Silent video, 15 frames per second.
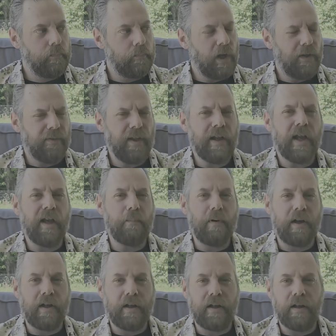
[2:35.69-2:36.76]
I think I had
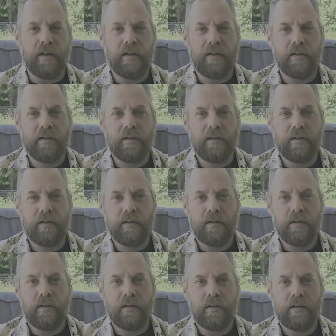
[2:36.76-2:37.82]
my
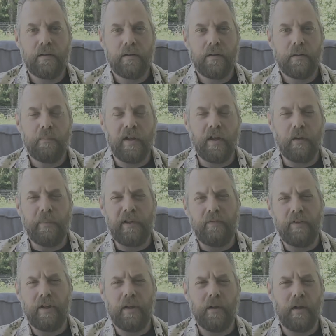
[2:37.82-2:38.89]
my
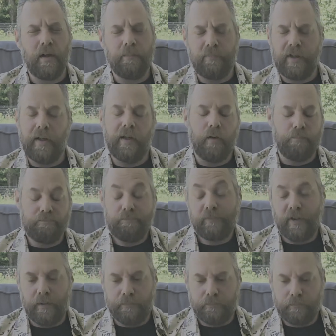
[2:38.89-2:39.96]
LPV,
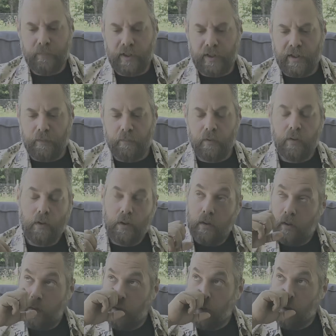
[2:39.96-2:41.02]
well, you know,
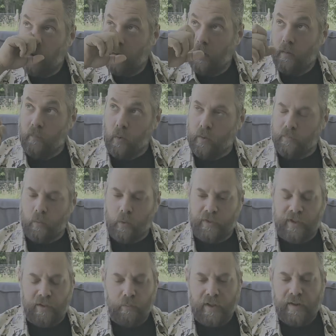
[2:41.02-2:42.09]
4 to
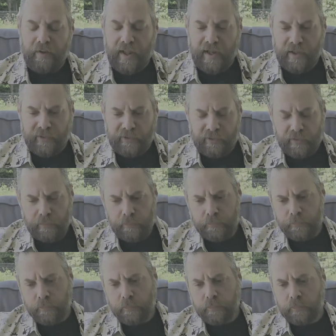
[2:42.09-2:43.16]
14, whatever that is,
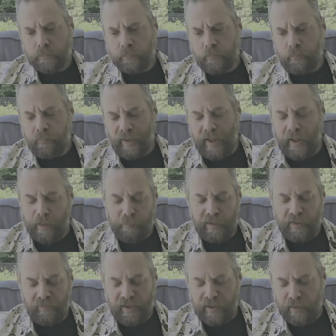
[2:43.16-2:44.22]

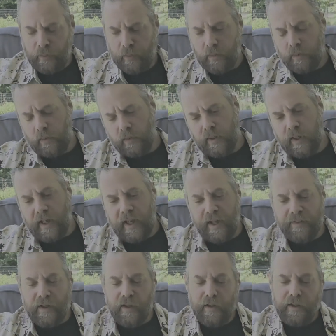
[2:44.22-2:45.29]
MPVO. I had
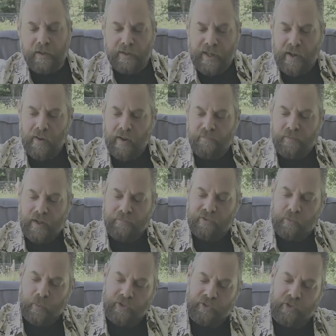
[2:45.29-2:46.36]
that on here. Now I've
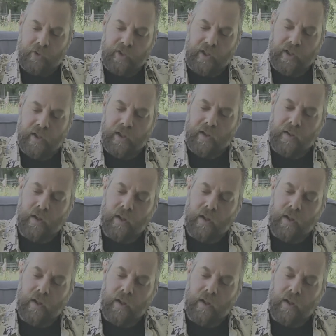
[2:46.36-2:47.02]
switched to the